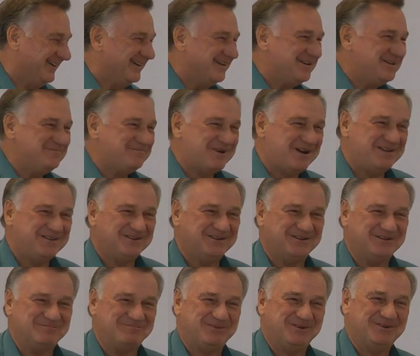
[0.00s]
Anybody that
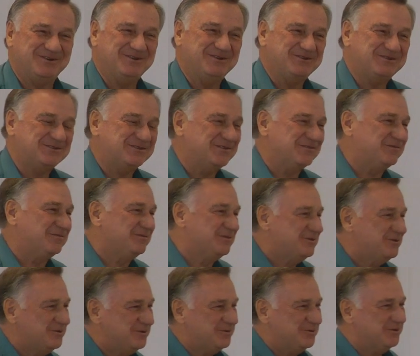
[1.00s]
can produce the
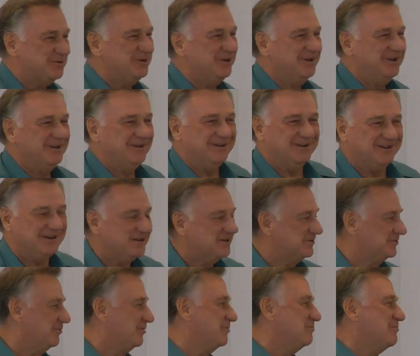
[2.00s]
food in
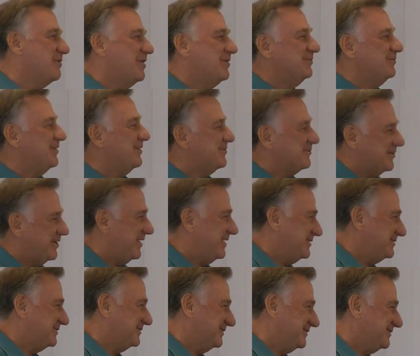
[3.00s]
a remote
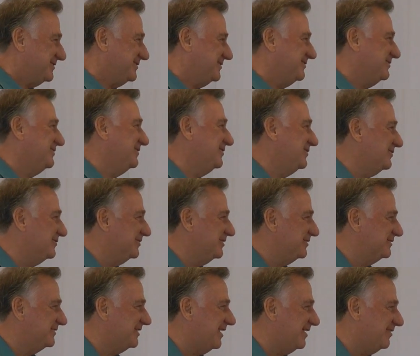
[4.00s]
location as you do,
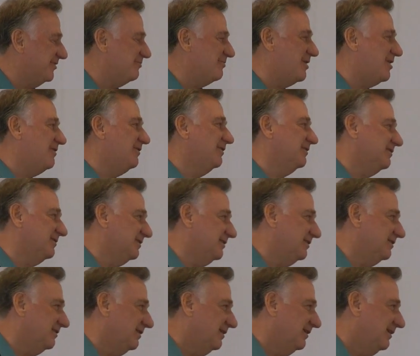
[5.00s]
that's that
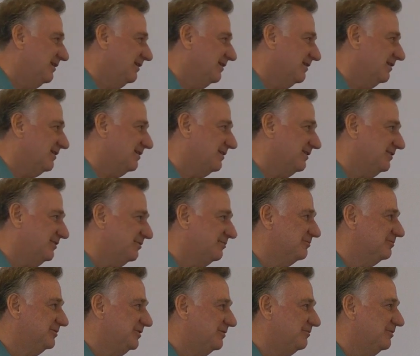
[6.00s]
quality,
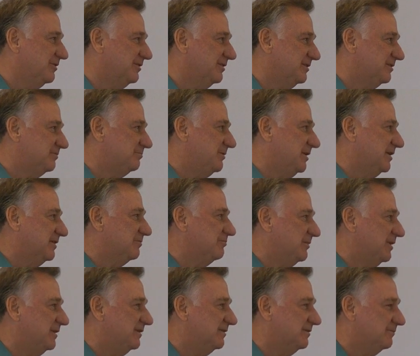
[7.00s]
you're really to be
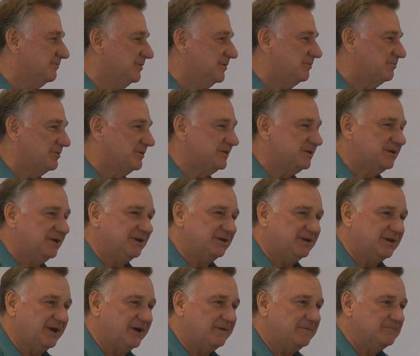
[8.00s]
commended, and we
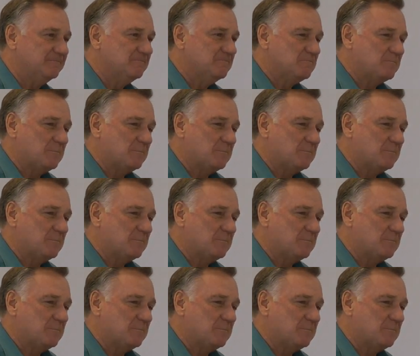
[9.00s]
appreciate that.